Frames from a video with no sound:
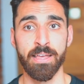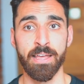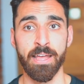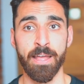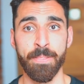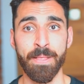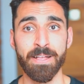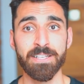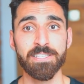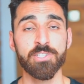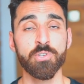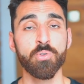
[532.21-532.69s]

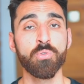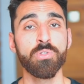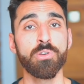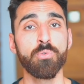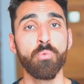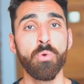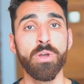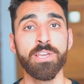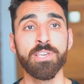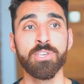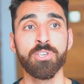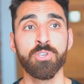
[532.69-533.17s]
And that's the only
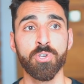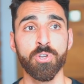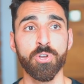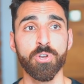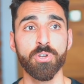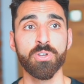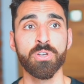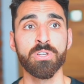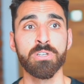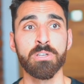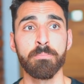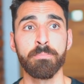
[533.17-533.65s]
way
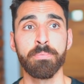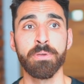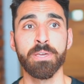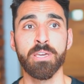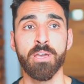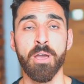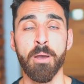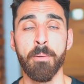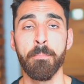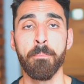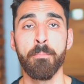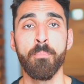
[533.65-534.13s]
you're gonna
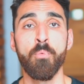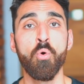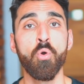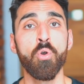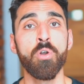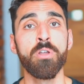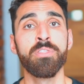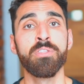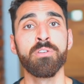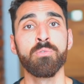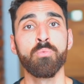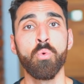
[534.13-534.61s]
become
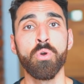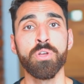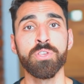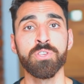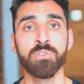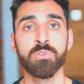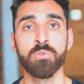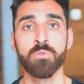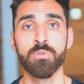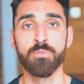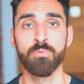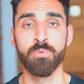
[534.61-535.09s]
more than what
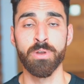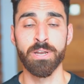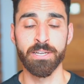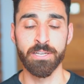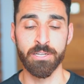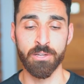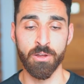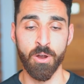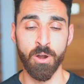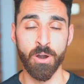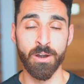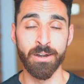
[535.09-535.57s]
you
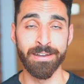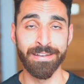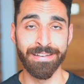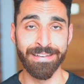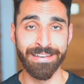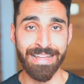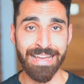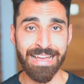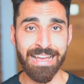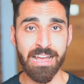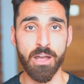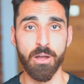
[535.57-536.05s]
already are
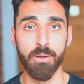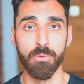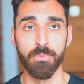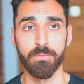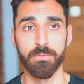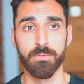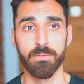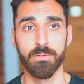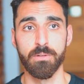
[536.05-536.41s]
now.